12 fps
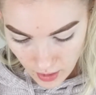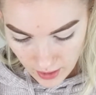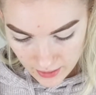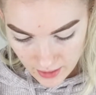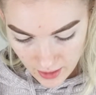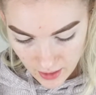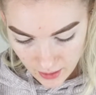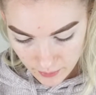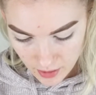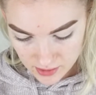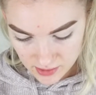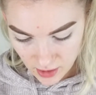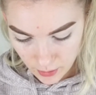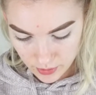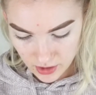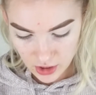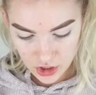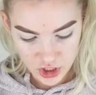I think I'm gonna start
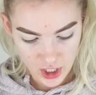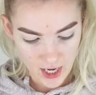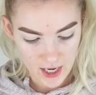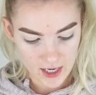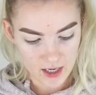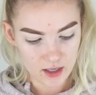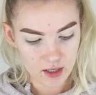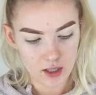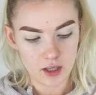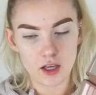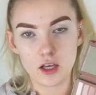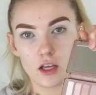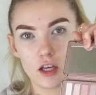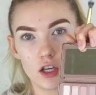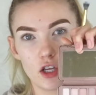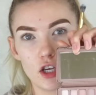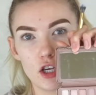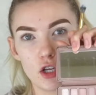with the shade
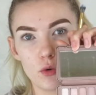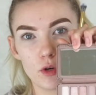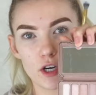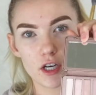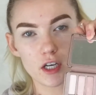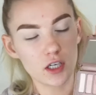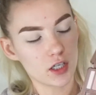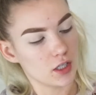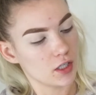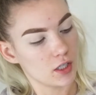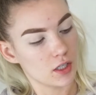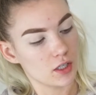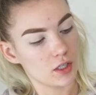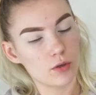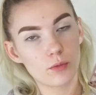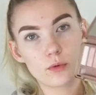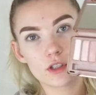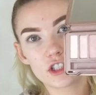Nooner,
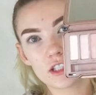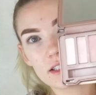which